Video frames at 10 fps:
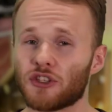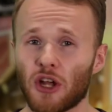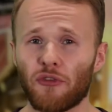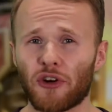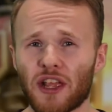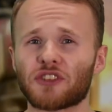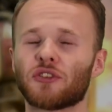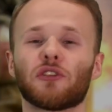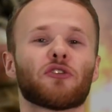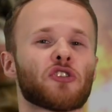Don't forget to
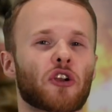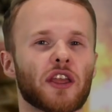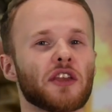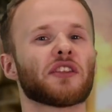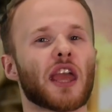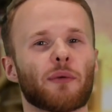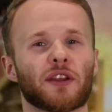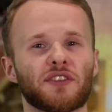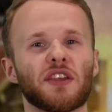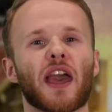include your in-game
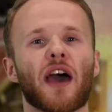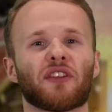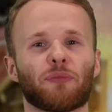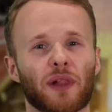ID and the